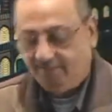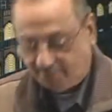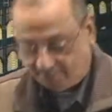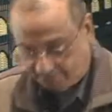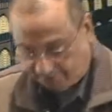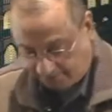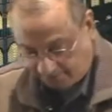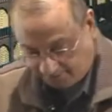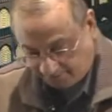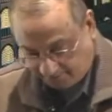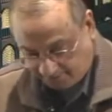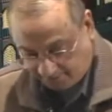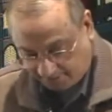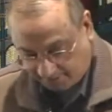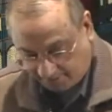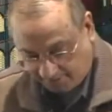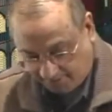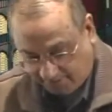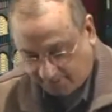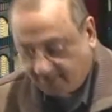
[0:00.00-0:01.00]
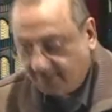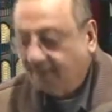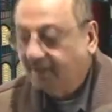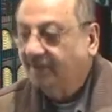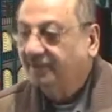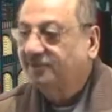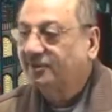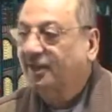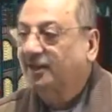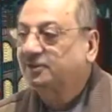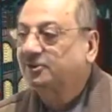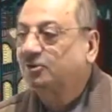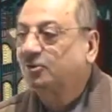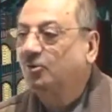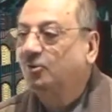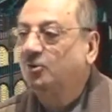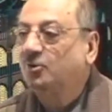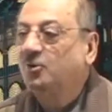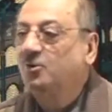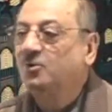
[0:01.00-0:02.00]
Fine, brother.
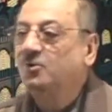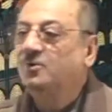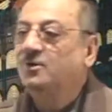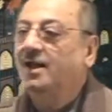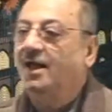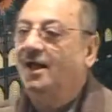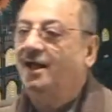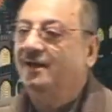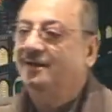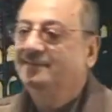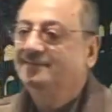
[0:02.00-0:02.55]
Taskununa.